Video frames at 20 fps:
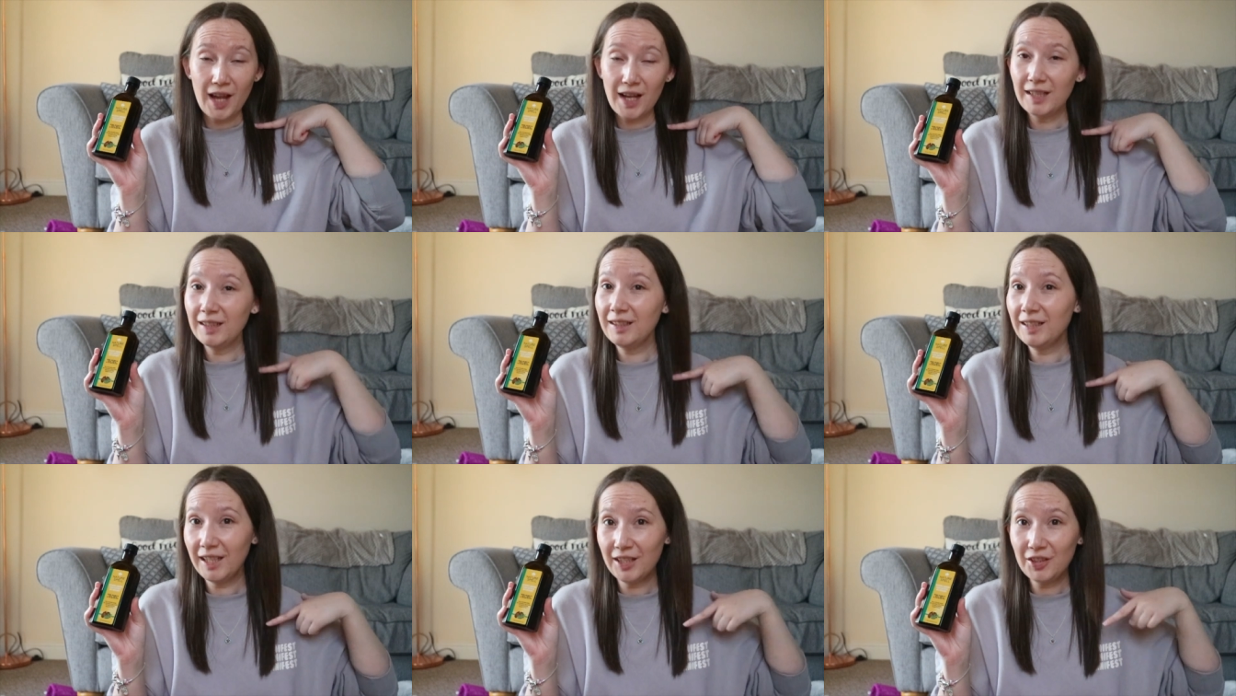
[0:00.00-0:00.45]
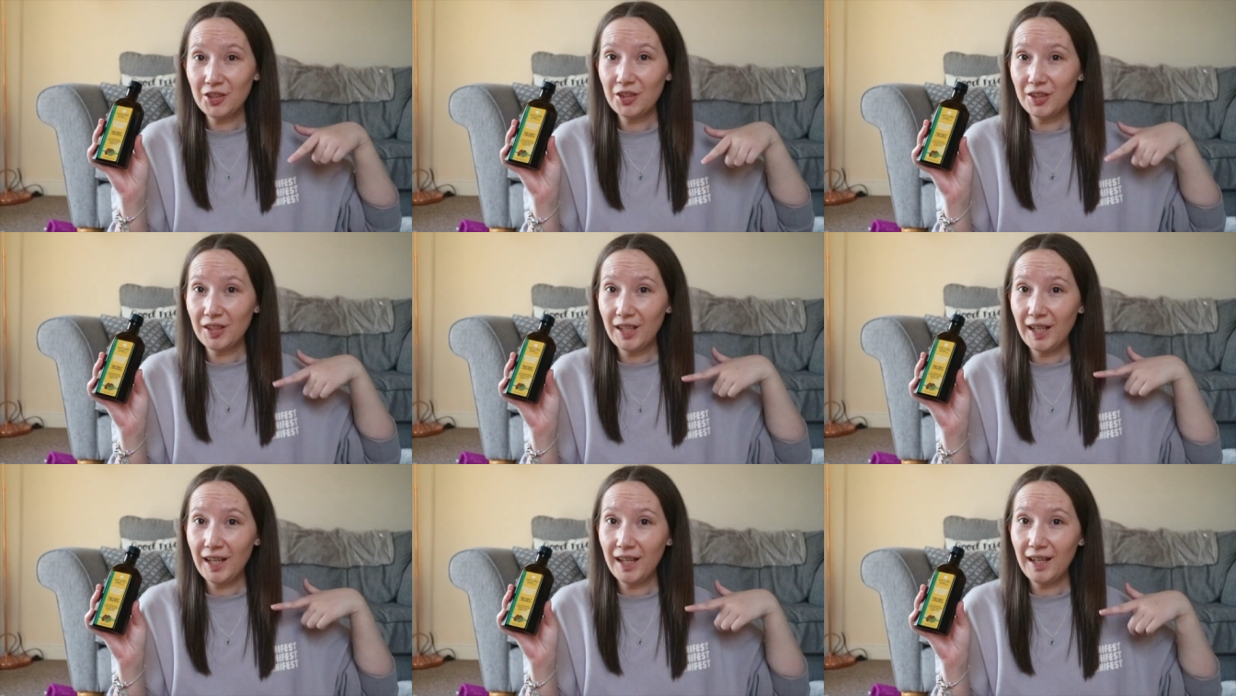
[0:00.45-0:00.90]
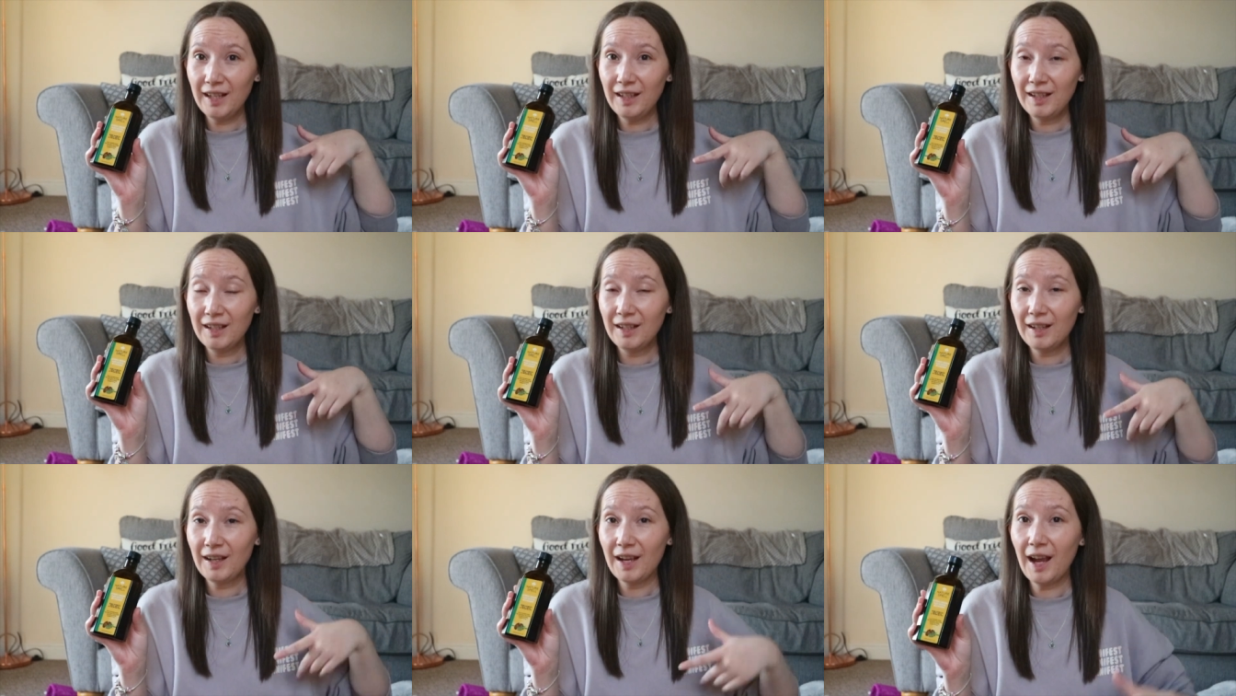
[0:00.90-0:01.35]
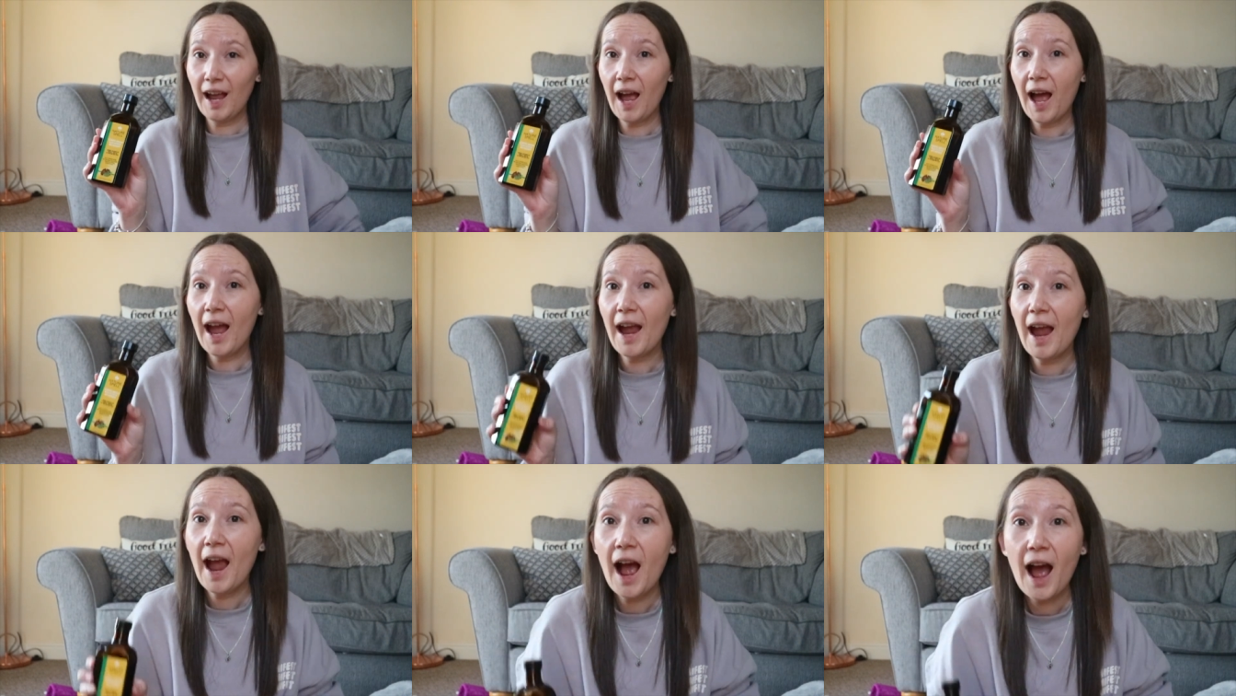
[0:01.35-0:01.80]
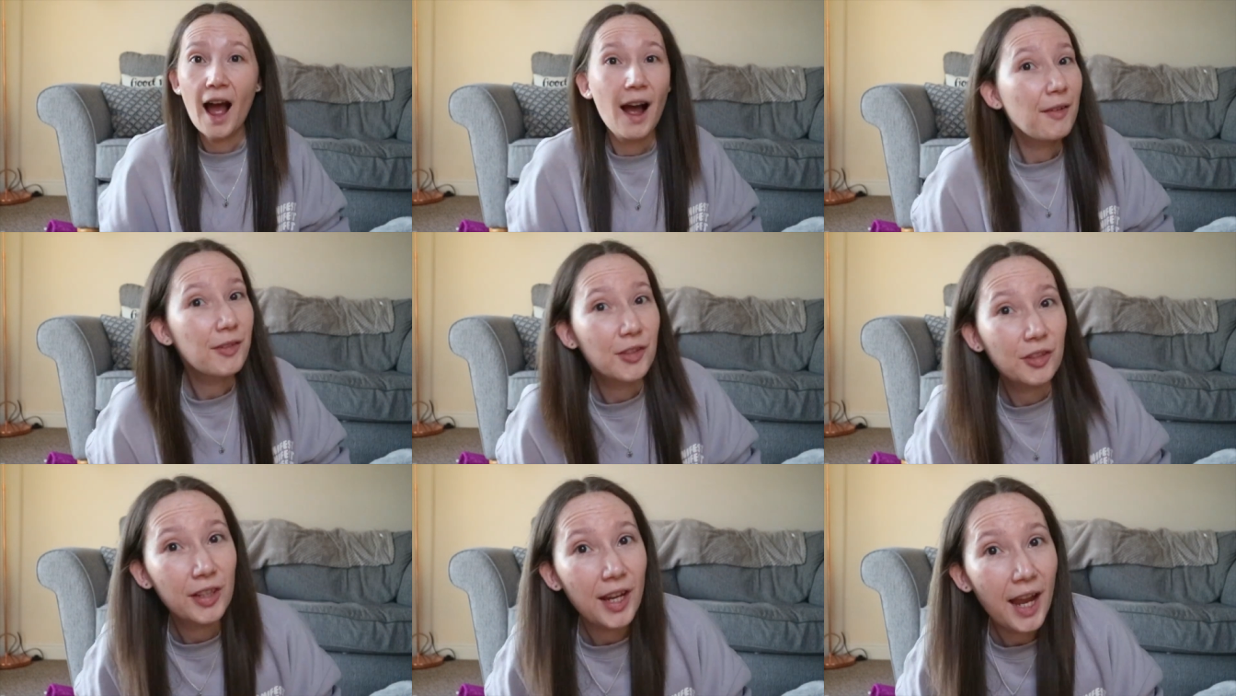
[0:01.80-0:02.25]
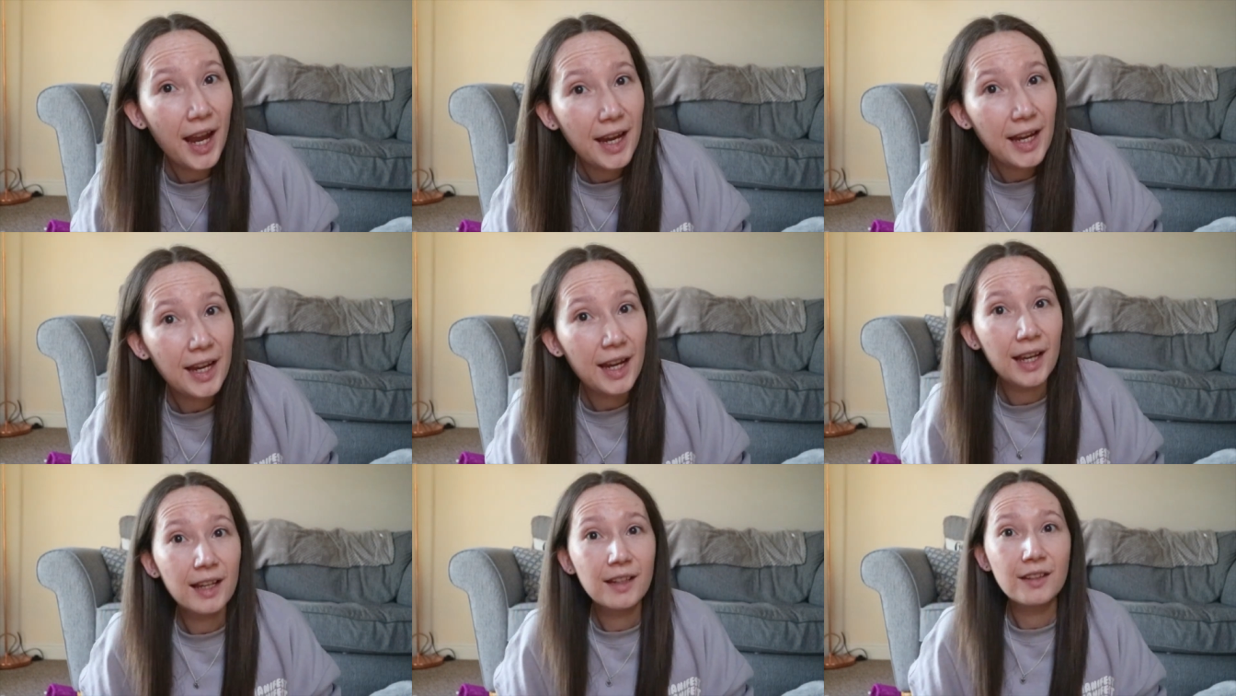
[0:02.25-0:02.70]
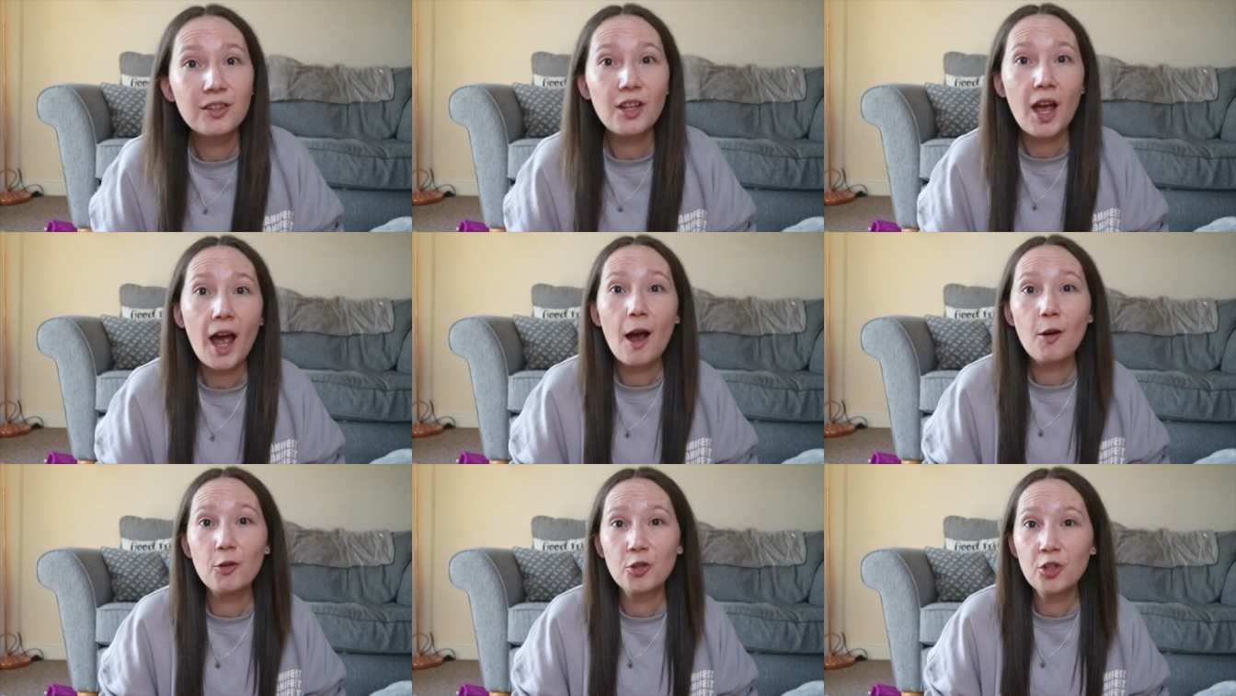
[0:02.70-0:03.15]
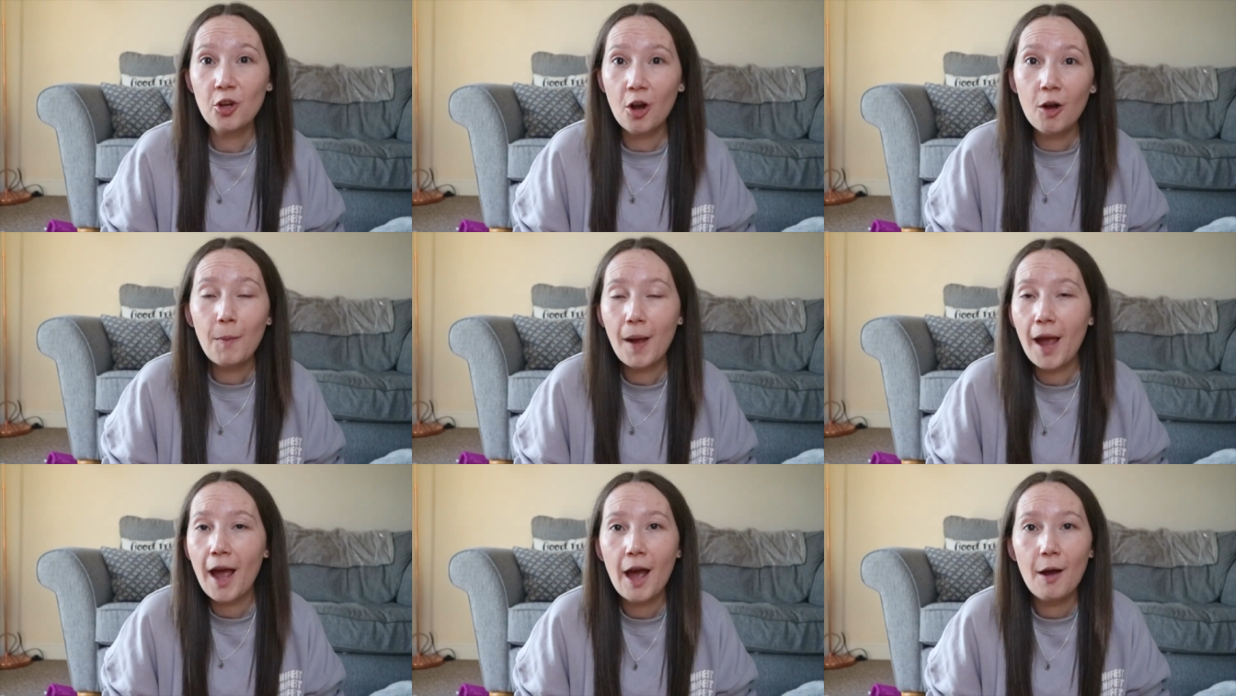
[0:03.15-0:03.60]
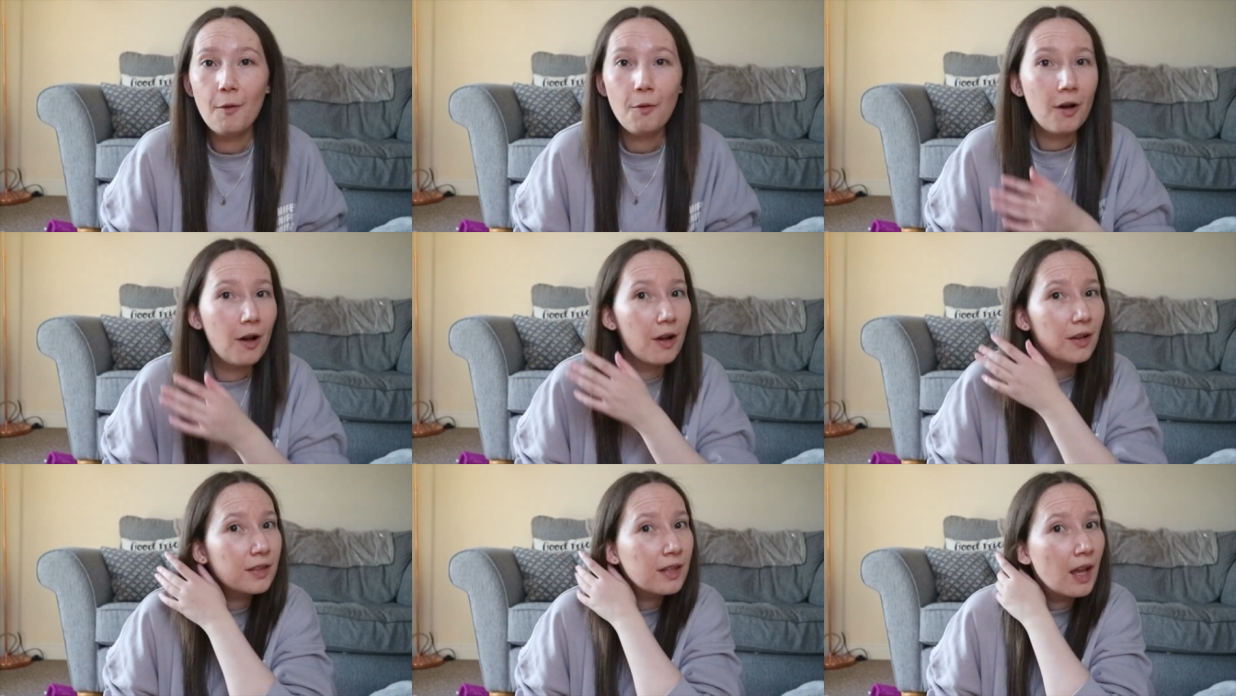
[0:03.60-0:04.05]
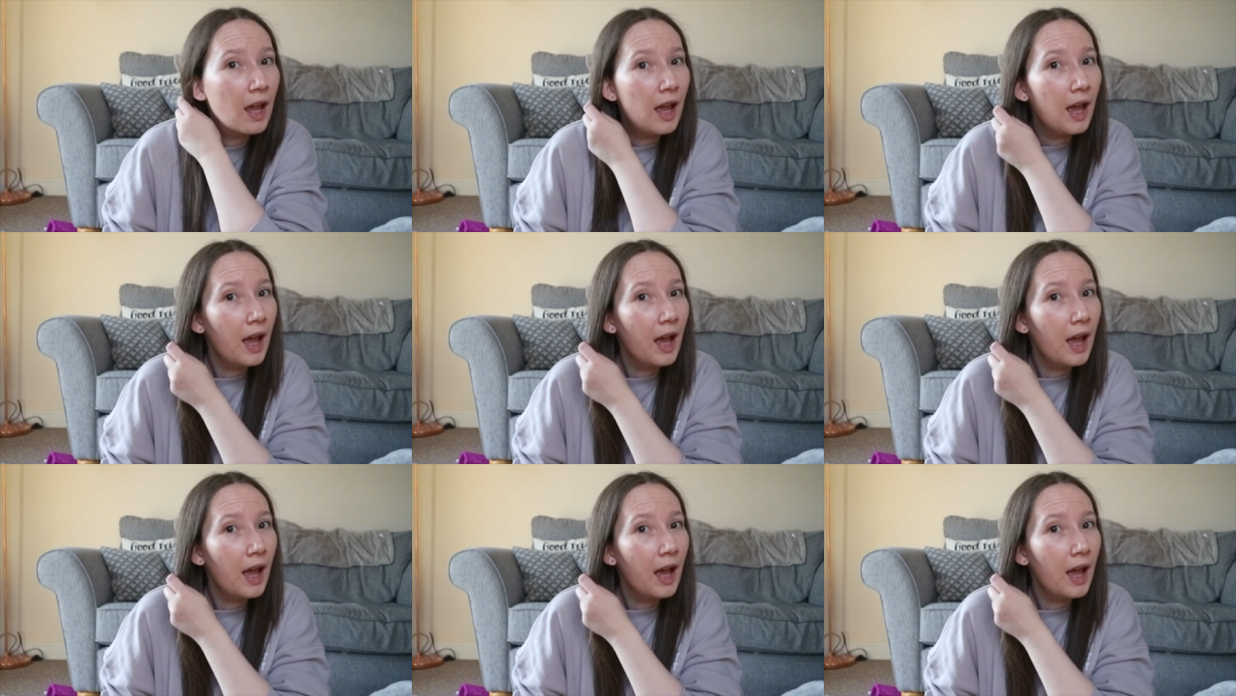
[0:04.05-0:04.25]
Literally, I absolutely hated how short my hair was.